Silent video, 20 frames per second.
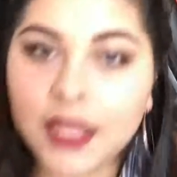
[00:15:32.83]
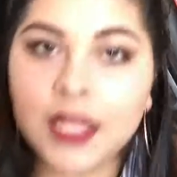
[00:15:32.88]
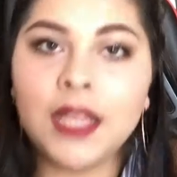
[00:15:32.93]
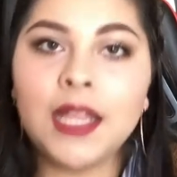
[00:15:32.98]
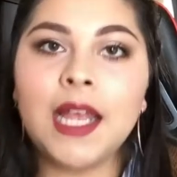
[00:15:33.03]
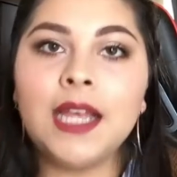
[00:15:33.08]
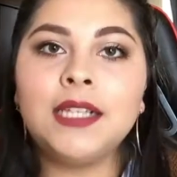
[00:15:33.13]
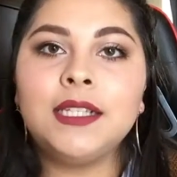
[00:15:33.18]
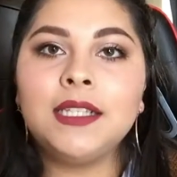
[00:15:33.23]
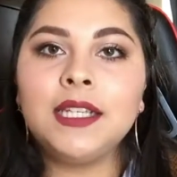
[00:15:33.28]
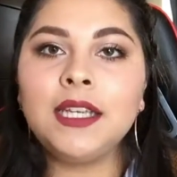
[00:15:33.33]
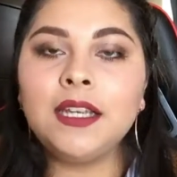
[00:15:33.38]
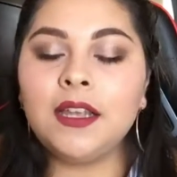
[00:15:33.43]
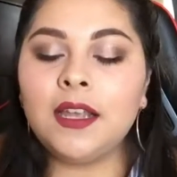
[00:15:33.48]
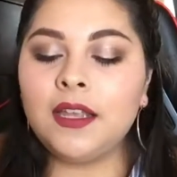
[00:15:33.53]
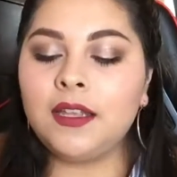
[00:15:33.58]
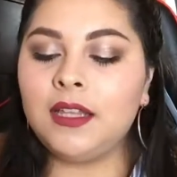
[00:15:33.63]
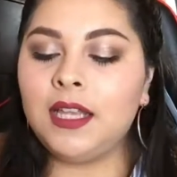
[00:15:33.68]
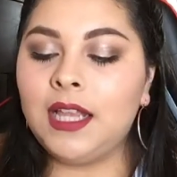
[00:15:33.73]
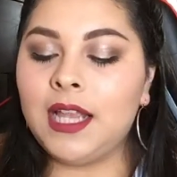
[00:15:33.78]
the last
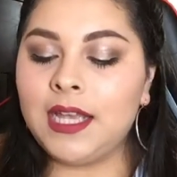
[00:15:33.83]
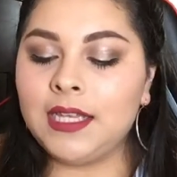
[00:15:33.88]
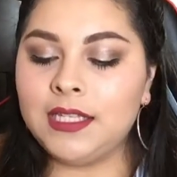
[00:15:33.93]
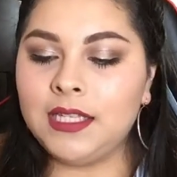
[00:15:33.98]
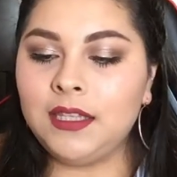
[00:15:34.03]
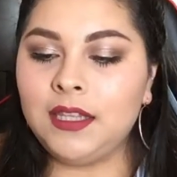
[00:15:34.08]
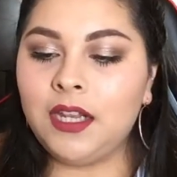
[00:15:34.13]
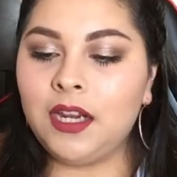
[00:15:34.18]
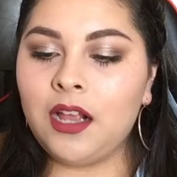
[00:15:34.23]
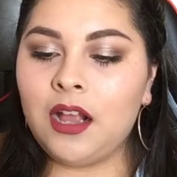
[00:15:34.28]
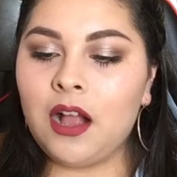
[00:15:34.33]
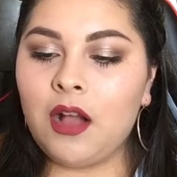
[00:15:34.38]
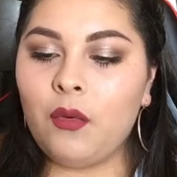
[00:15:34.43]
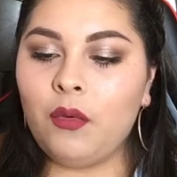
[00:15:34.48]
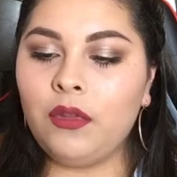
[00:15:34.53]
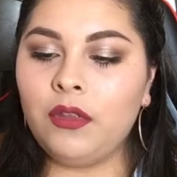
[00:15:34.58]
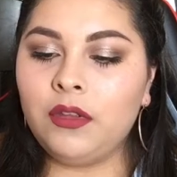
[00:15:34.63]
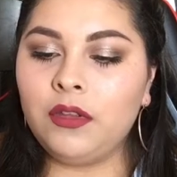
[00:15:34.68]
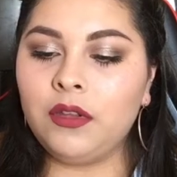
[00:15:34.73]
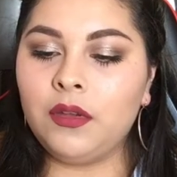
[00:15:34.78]
thing that I got
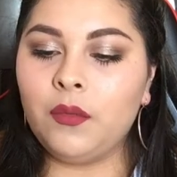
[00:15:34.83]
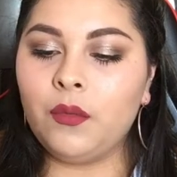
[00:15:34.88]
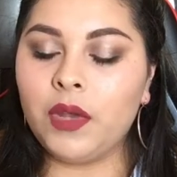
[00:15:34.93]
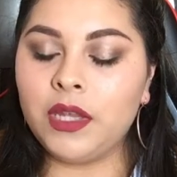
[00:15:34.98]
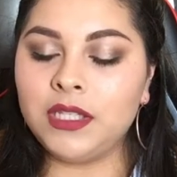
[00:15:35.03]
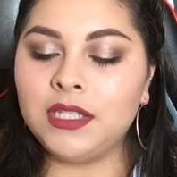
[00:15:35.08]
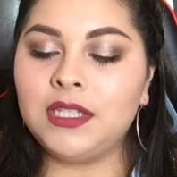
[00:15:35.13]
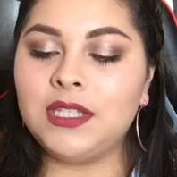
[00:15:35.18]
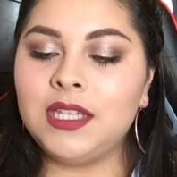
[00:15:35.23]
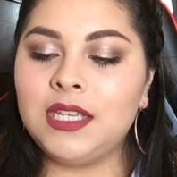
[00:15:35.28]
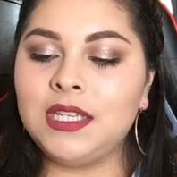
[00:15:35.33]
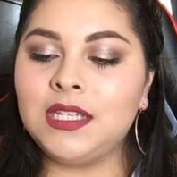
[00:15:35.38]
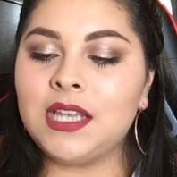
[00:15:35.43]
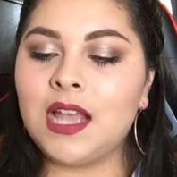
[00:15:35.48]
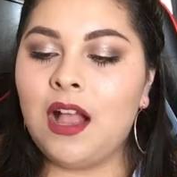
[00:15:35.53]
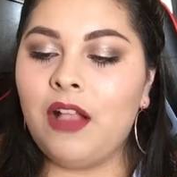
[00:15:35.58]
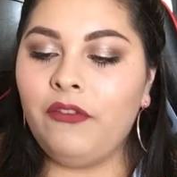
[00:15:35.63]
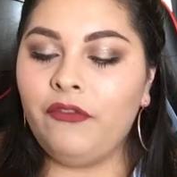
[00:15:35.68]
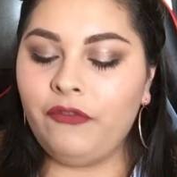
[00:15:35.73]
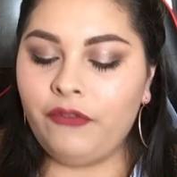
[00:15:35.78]
was this
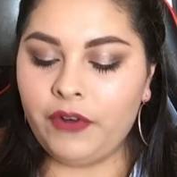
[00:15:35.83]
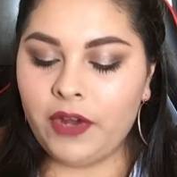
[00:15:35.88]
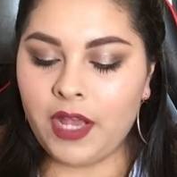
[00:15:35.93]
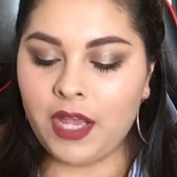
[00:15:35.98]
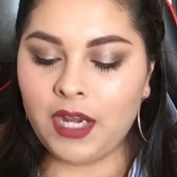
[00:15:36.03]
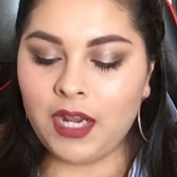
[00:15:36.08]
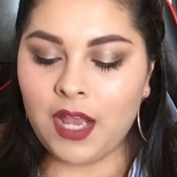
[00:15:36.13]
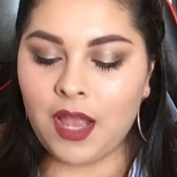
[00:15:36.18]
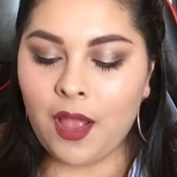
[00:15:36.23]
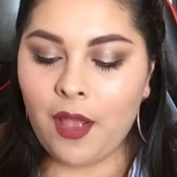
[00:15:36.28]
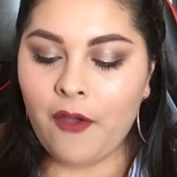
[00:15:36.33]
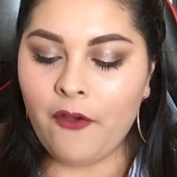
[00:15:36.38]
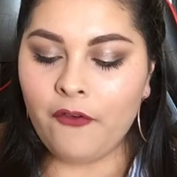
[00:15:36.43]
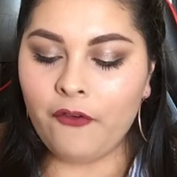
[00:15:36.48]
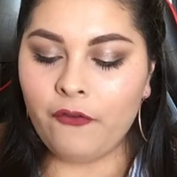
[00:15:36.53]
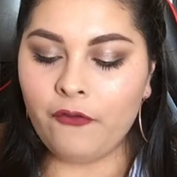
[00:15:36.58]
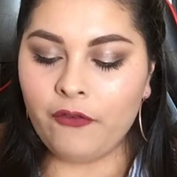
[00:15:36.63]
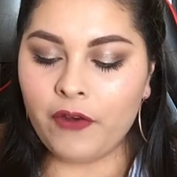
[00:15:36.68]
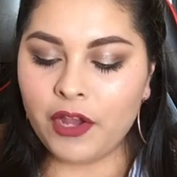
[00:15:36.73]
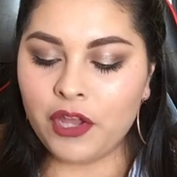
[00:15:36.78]
Alfred
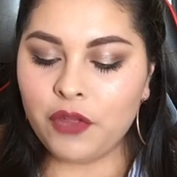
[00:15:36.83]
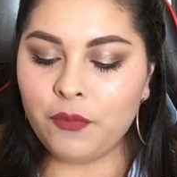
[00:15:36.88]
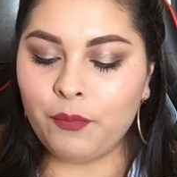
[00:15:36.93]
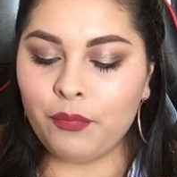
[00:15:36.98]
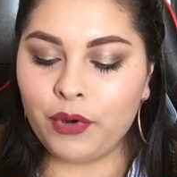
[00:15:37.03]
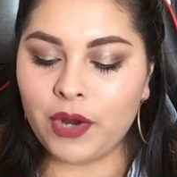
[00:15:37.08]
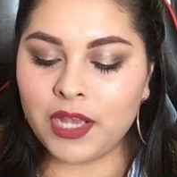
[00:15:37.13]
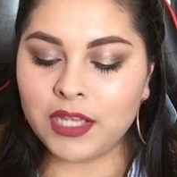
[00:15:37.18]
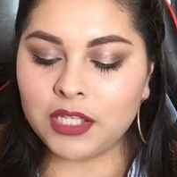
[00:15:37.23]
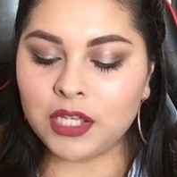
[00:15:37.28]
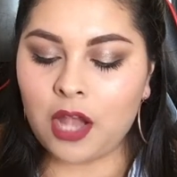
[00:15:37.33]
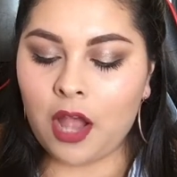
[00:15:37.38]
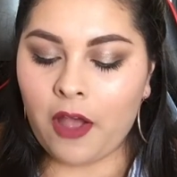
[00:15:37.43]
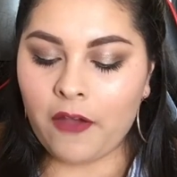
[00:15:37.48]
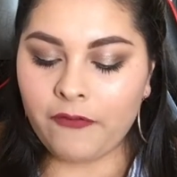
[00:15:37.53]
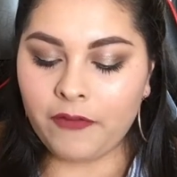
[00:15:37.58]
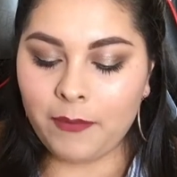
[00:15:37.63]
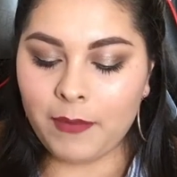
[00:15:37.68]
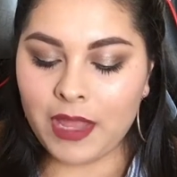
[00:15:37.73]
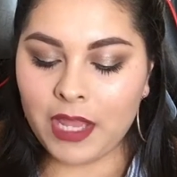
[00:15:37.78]
French press
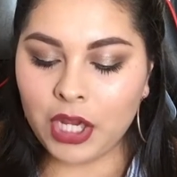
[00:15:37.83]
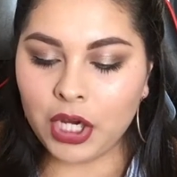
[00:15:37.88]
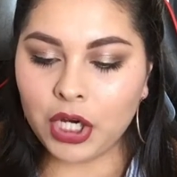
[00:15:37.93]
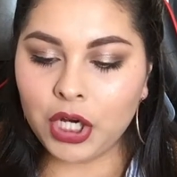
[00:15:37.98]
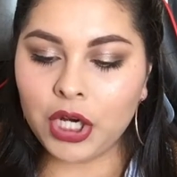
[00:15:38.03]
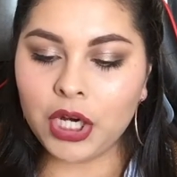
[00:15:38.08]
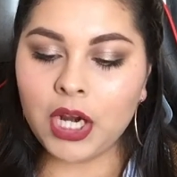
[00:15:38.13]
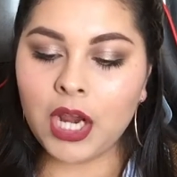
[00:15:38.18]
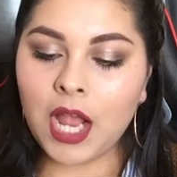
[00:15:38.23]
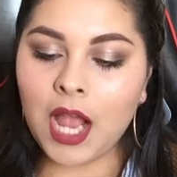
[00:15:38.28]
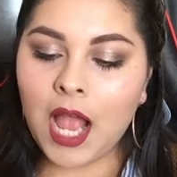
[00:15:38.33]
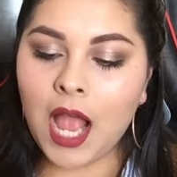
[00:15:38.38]
coffee maker.